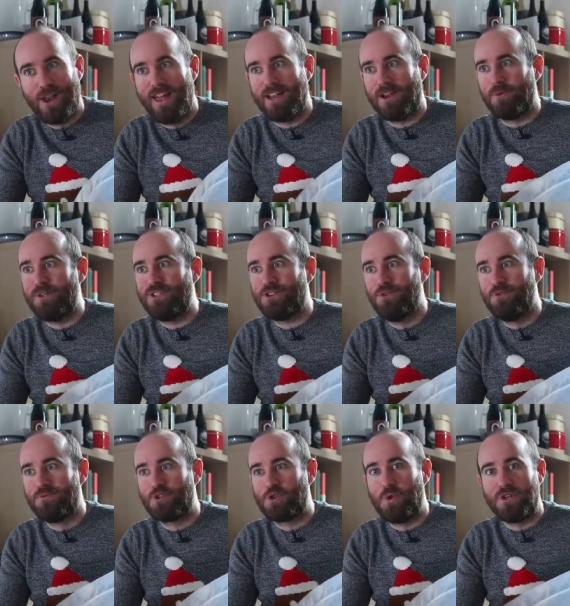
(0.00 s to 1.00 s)
like, we used to call
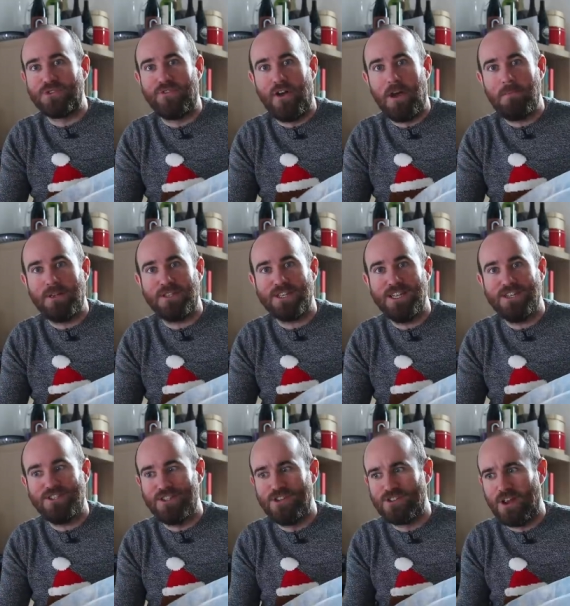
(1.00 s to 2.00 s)
them squash fly
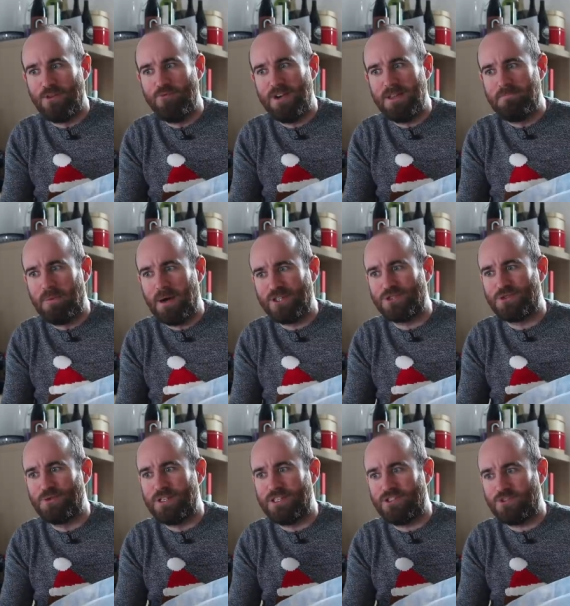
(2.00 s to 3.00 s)
biscuits. Those like really
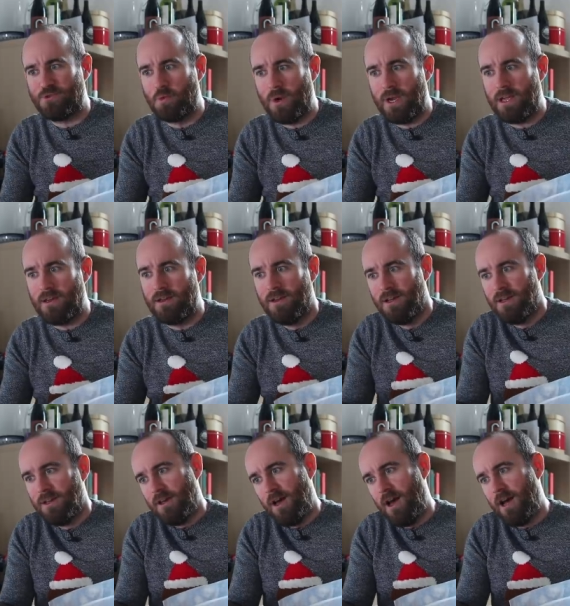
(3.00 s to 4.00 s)
buttery, sweet,
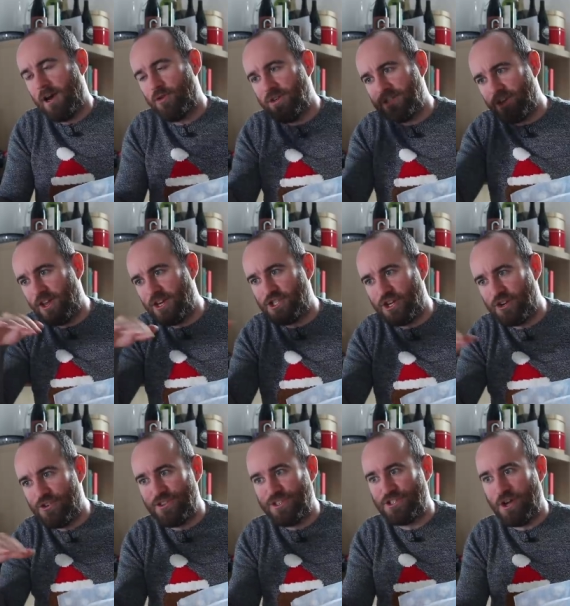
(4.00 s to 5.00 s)
uh, crystallized
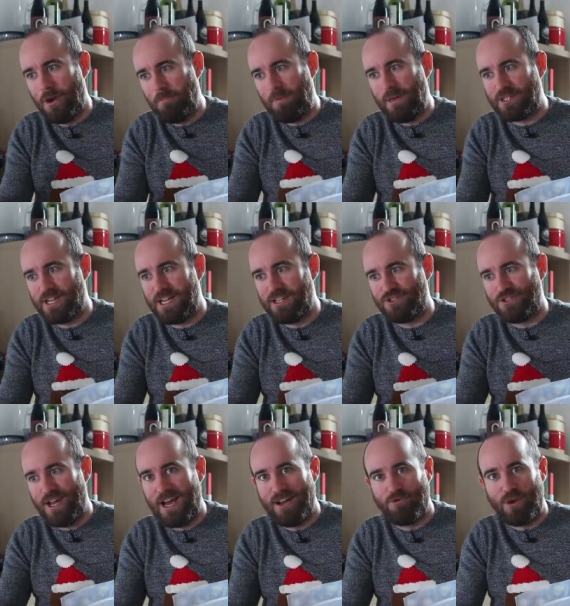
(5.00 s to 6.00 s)
sugar on the top biscuits
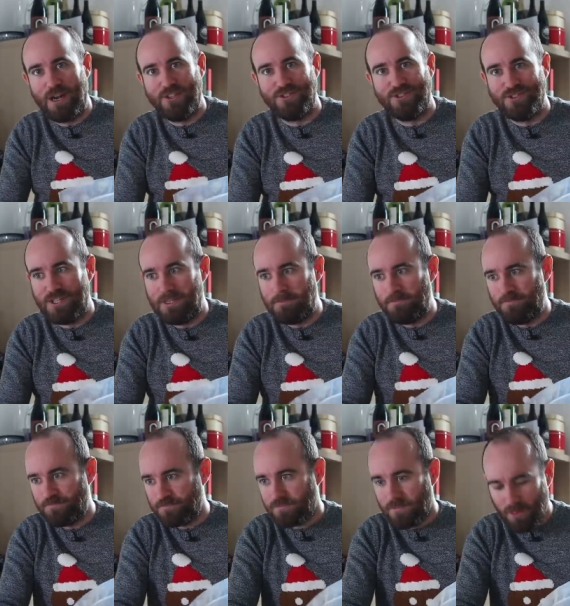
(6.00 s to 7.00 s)
that had raisins in them.
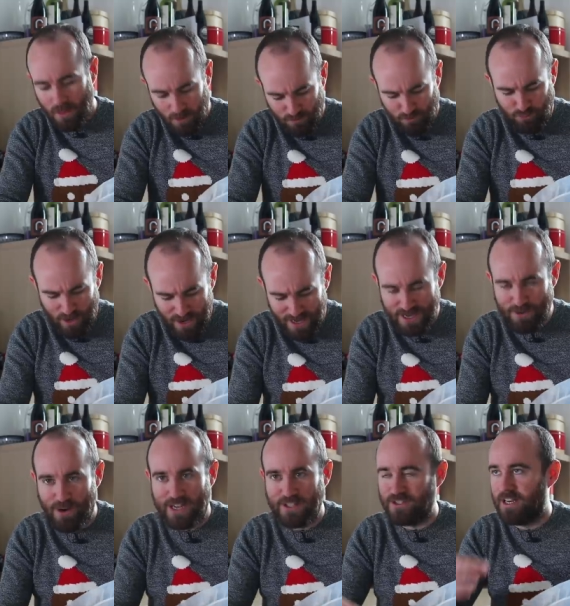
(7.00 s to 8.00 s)
Really
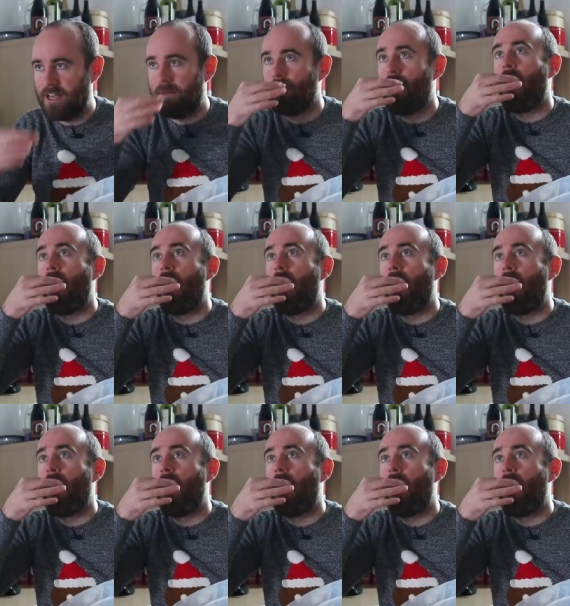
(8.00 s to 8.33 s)
raisiny.